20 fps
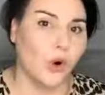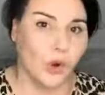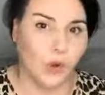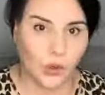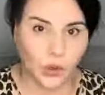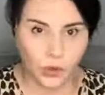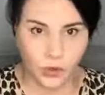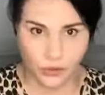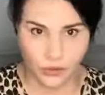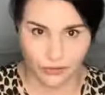
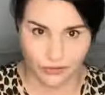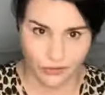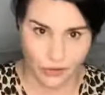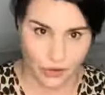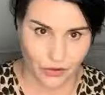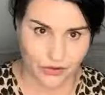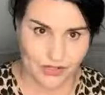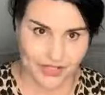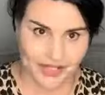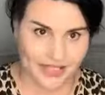all of
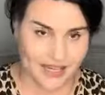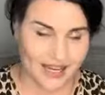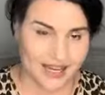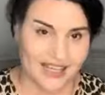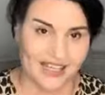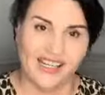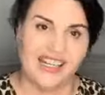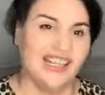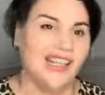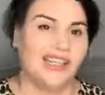those
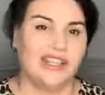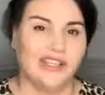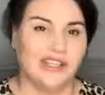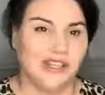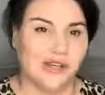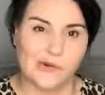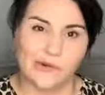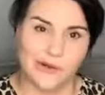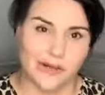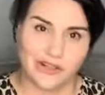again.
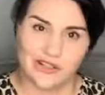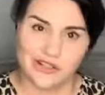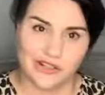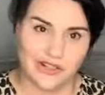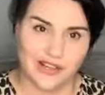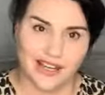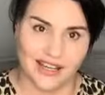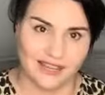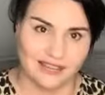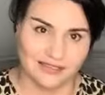You don't want to
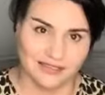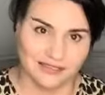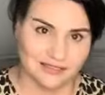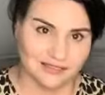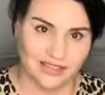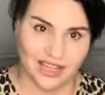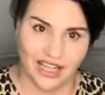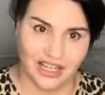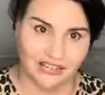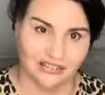do that.
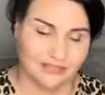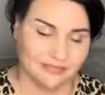No.